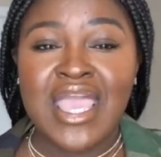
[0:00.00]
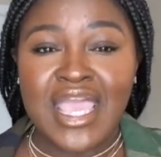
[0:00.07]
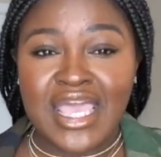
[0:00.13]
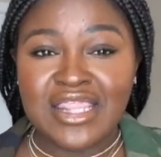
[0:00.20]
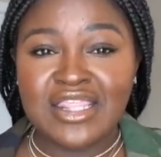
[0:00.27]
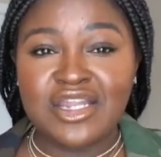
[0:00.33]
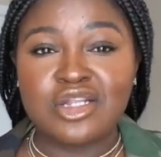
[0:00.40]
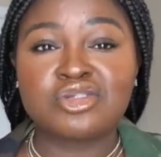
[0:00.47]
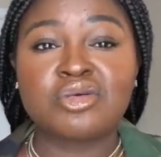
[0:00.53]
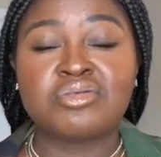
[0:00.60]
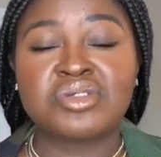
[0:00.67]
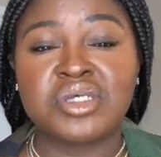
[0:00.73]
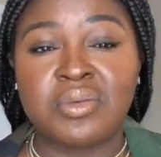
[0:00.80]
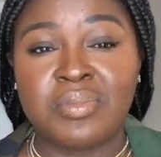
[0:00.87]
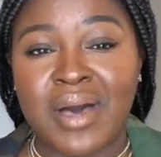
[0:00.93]
in the
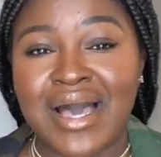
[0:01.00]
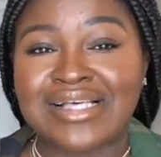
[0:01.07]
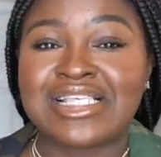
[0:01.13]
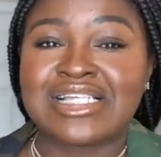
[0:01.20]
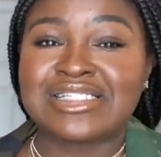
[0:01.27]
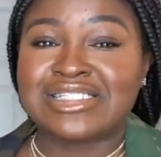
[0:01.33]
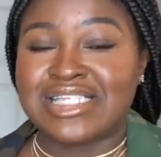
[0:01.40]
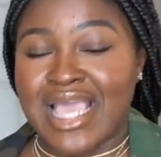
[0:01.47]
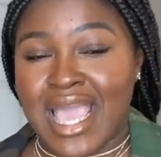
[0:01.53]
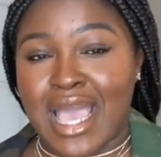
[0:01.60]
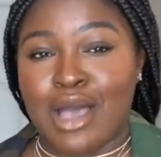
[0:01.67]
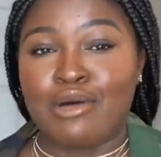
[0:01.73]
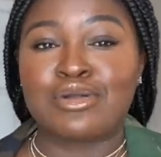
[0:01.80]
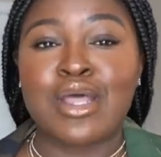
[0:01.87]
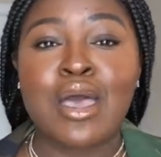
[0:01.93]
description box
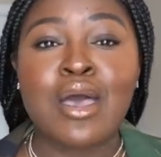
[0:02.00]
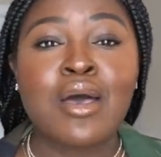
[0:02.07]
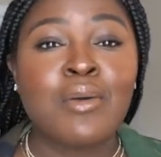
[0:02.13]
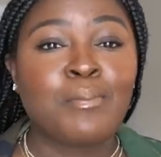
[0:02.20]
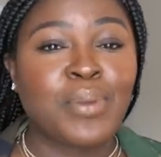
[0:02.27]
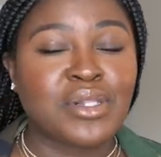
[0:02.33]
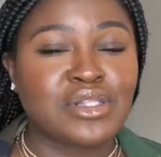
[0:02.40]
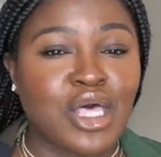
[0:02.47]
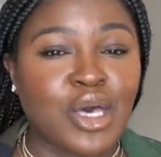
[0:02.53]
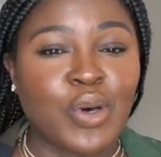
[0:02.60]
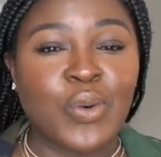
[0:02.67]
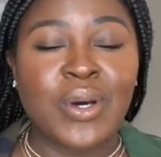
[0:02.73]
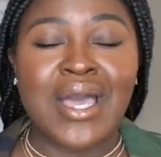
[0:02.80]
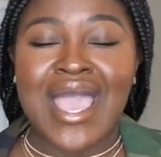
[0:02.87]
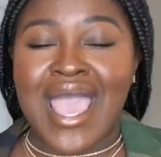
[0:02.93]
down
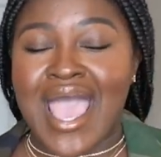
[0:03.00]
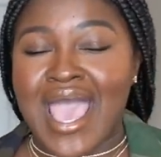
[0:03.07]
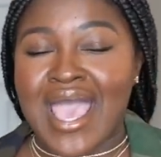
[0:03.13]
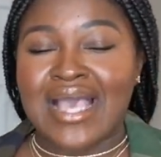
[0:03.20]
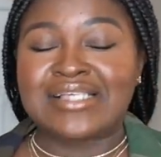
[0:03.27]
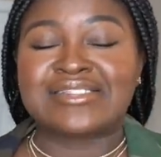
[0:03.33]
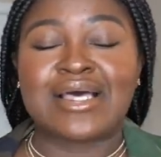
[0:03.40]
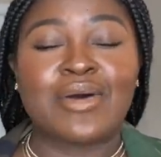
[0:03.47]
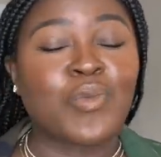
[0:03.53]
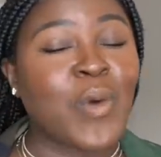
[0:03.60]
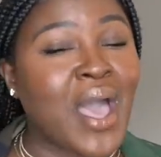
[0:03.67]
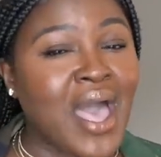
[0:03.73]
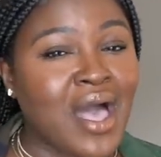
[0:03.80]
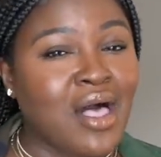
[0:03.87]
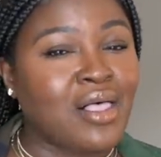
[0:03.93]
below as
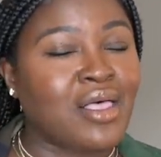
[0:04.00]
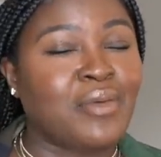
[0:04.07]
well.